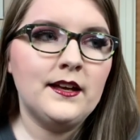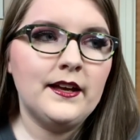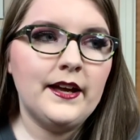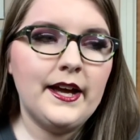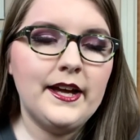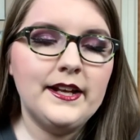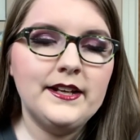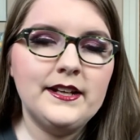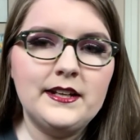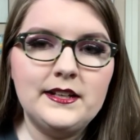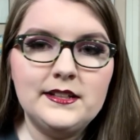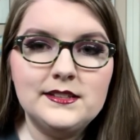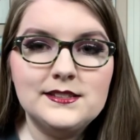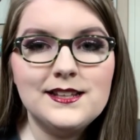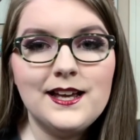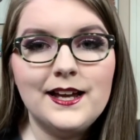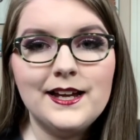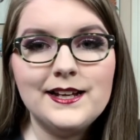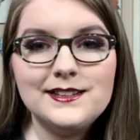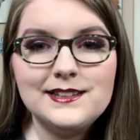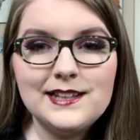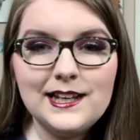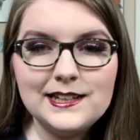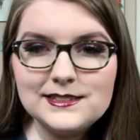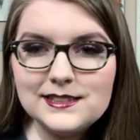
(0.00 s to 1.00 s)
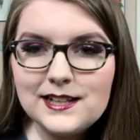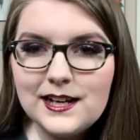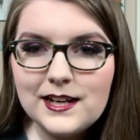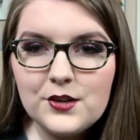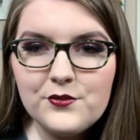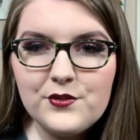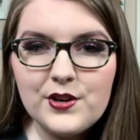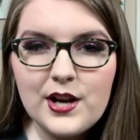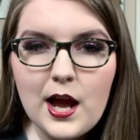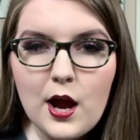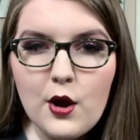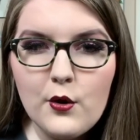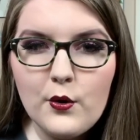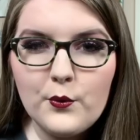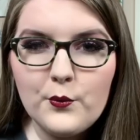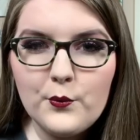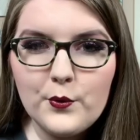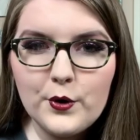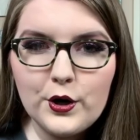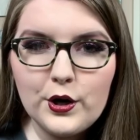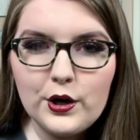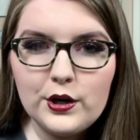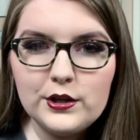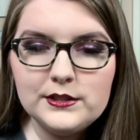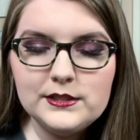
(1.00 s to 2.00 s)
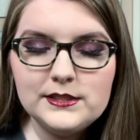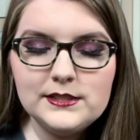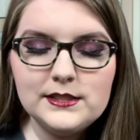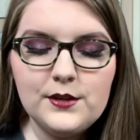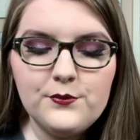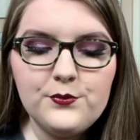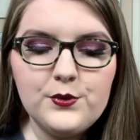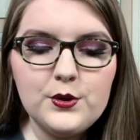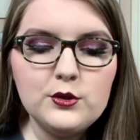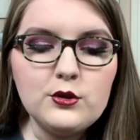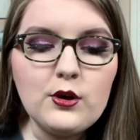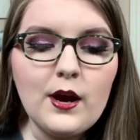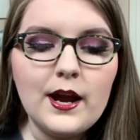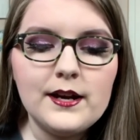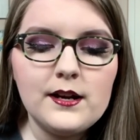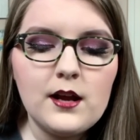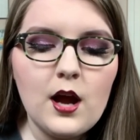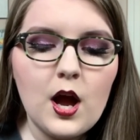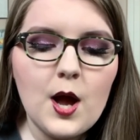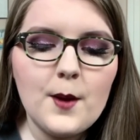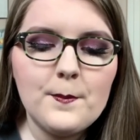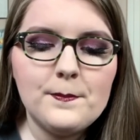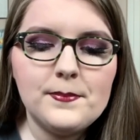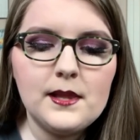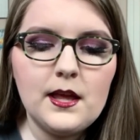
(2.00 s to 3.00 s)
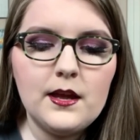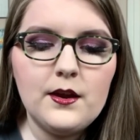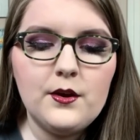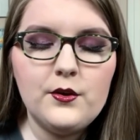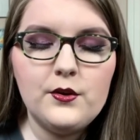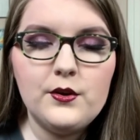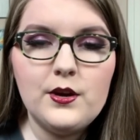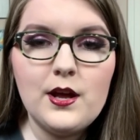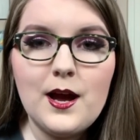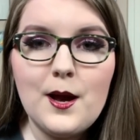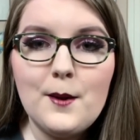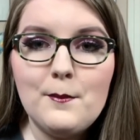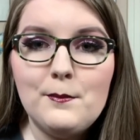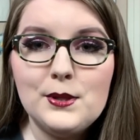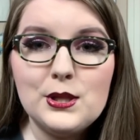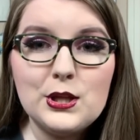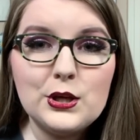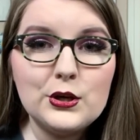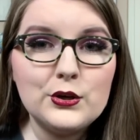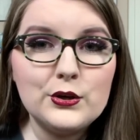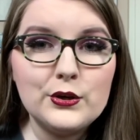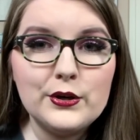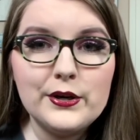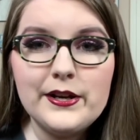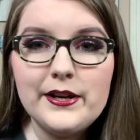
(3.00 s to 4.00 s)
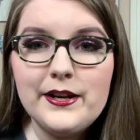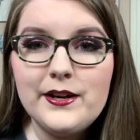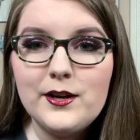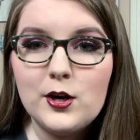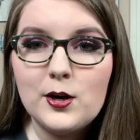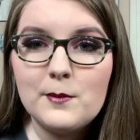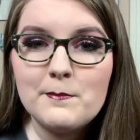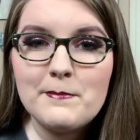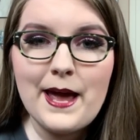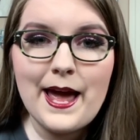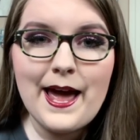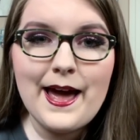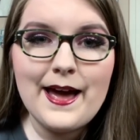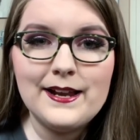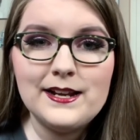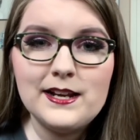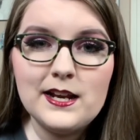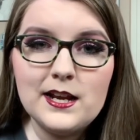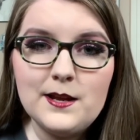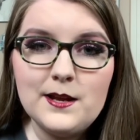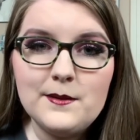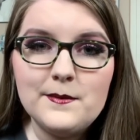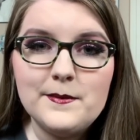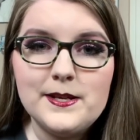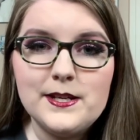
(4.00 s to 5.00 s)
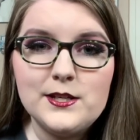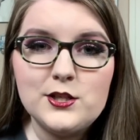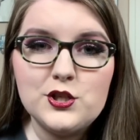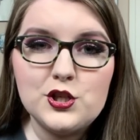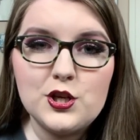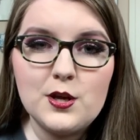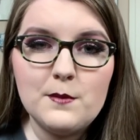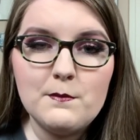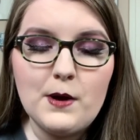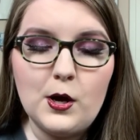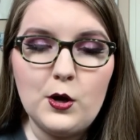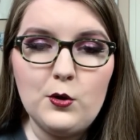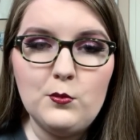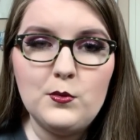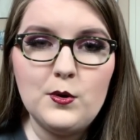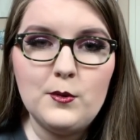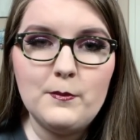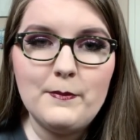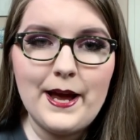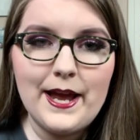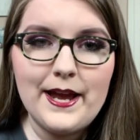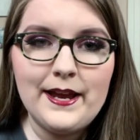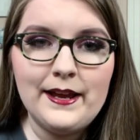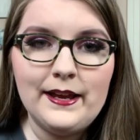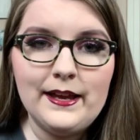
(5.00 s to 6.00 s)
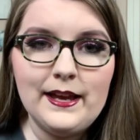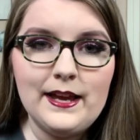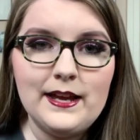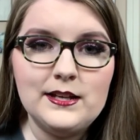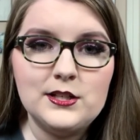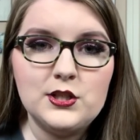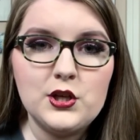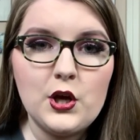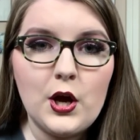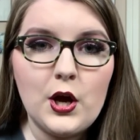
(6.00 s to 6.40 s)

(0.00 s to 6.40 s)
And he's like, that's not even how it works. If you try to upload a blurry or bad image to mobile banking to